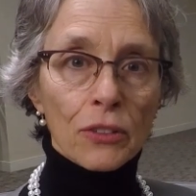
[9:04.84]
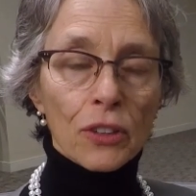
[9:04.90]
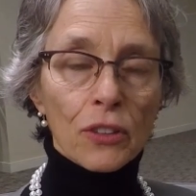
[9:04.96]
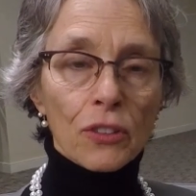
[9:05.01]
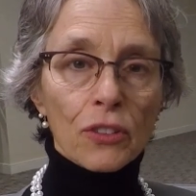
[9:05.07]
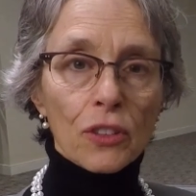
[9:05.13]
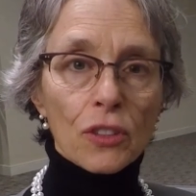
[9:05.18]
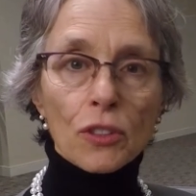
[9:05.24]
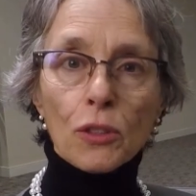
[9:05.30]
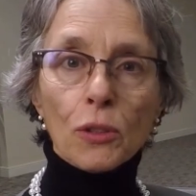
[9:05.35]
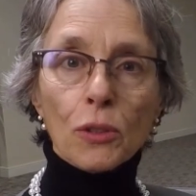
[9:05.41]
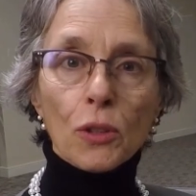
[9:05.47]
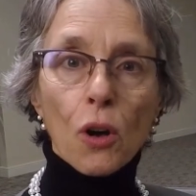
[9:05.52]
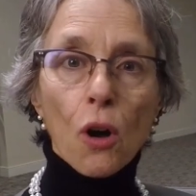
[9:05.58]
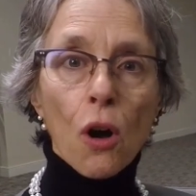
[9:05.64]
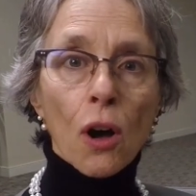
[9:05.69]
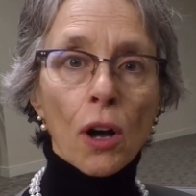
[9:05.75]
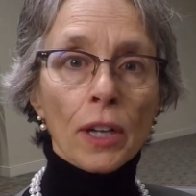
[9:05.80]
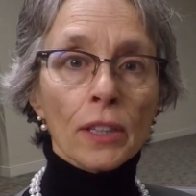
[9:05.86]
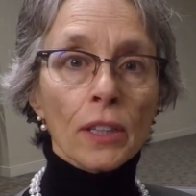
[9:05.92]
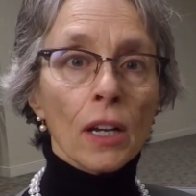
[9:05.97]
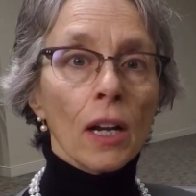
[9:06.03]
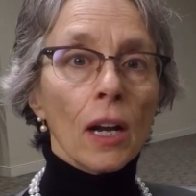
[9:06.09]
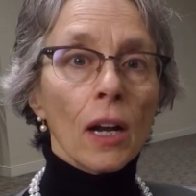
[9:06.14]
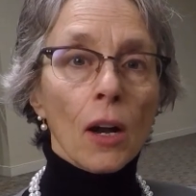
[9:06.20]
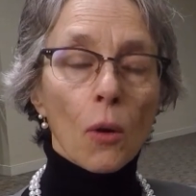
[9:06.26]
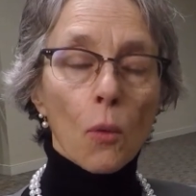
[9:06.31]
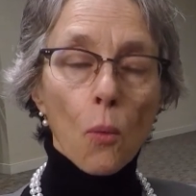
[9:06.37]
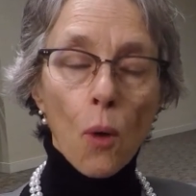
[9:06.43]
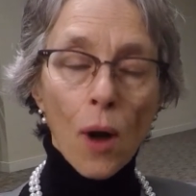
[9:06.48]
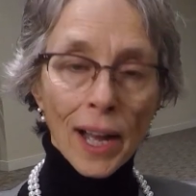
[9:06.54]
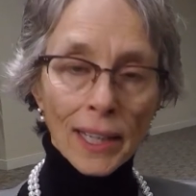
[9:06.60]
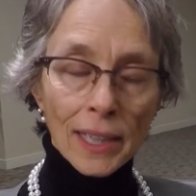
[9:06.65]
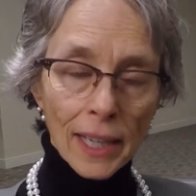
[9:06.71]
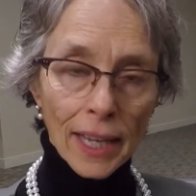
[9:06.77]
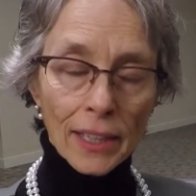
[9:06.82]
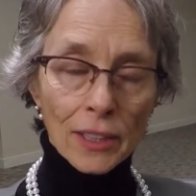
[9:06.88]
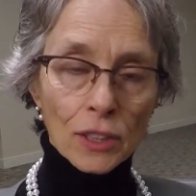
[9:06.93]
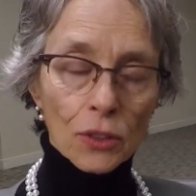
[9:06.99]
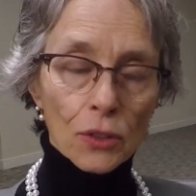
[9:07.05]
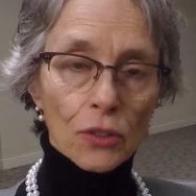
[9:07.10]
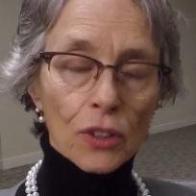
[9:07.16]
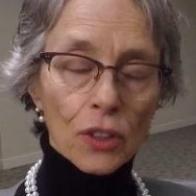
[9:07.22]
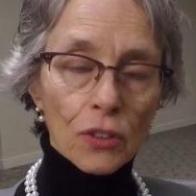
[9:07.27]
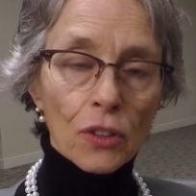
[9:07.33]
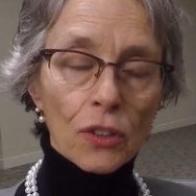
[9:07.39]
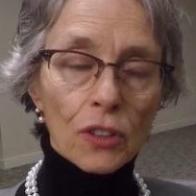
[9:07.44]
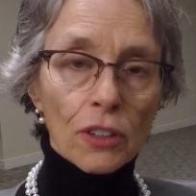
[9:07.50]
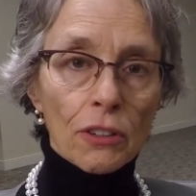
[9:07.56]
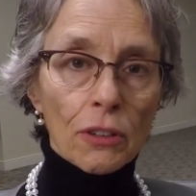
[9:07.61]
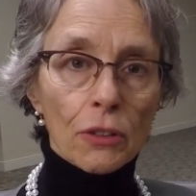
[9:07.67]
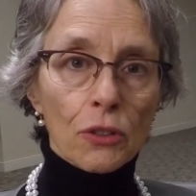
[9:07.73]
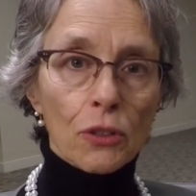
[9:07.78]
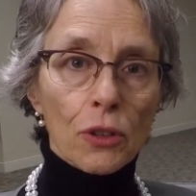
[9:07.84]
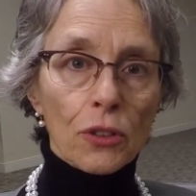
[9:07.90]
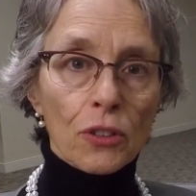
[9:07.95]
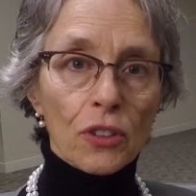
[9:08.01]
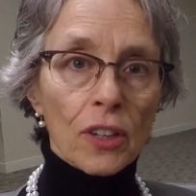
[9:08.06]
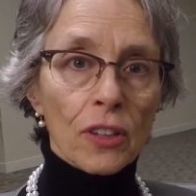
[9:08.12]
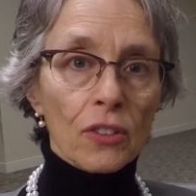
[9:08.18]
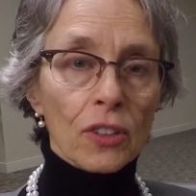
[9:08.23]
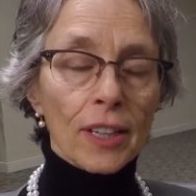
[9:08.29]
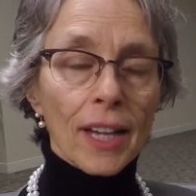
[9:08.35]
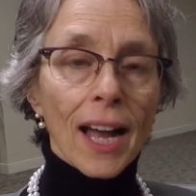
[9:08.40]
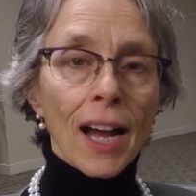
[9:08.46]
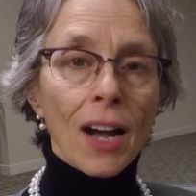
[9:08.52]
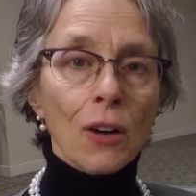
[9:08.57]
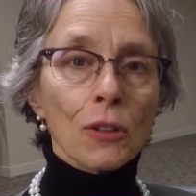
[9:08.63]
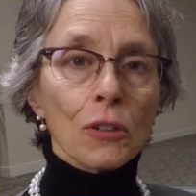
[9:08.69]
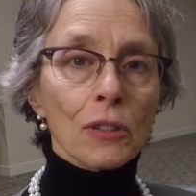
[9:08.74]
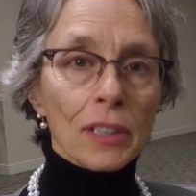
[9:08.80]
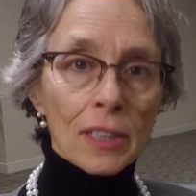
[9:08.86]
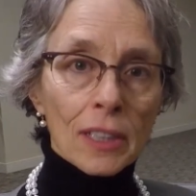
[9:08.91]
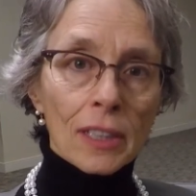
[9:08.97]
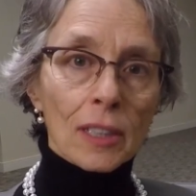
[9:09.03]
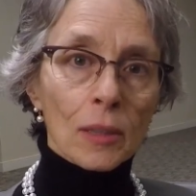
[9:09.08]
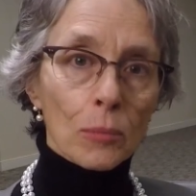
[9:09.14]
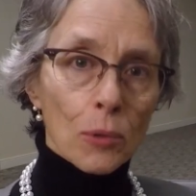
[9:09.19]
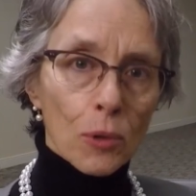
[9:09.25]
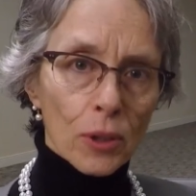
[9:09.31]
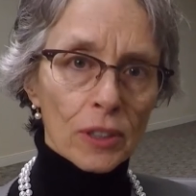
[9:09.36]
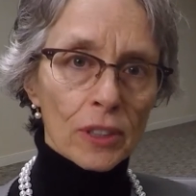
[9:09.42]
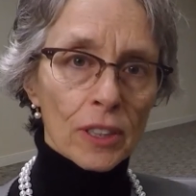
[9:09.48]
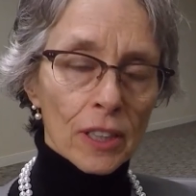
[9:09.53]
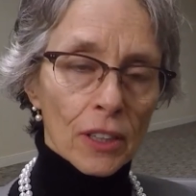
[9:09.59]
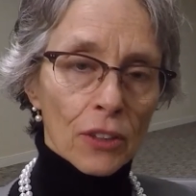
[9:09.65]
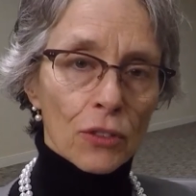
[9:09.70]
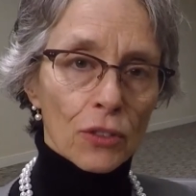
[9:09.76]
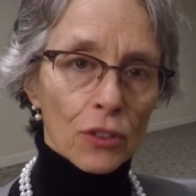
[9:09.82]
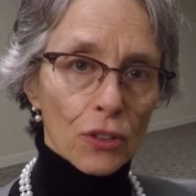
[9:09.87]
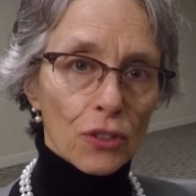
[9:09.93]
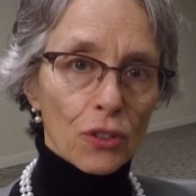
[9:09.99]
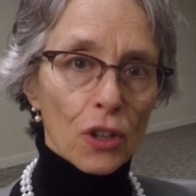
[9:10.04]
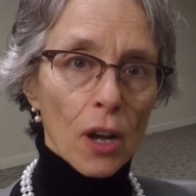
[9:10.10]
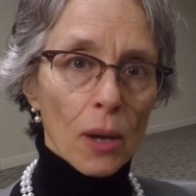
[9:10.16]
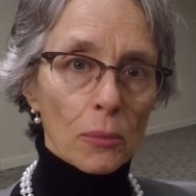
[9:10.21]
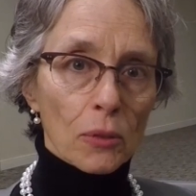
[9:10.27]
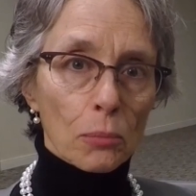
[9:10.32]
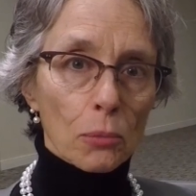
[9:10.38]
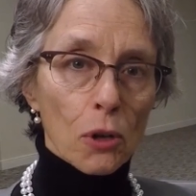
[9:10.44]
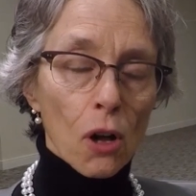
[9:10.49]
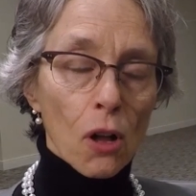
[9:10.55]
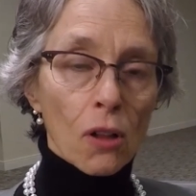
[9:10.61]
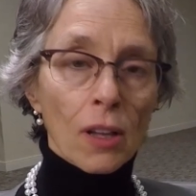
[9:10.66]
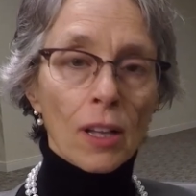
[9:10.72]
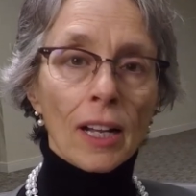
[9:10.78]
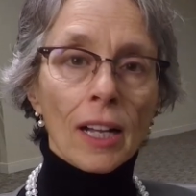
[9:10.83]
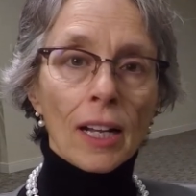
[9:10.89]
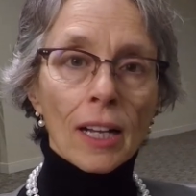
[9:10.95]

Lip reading: Institute on why land use is Ontario's oil sands and how critically important it is to stop sprawl.